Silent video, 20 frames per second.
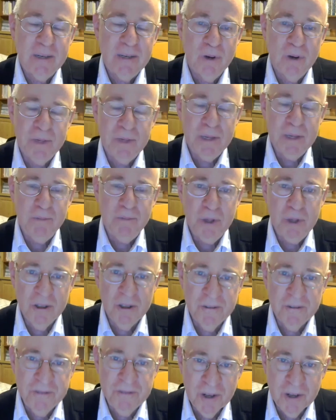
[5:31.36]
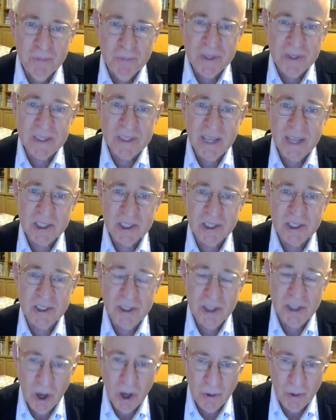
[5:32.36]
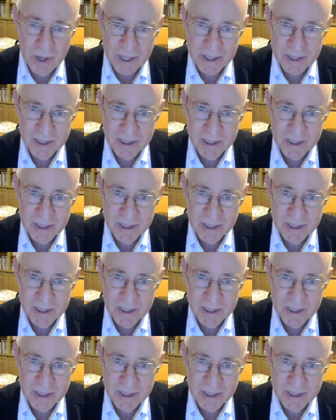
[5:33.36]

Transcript: will be beautiful but doesn't know it.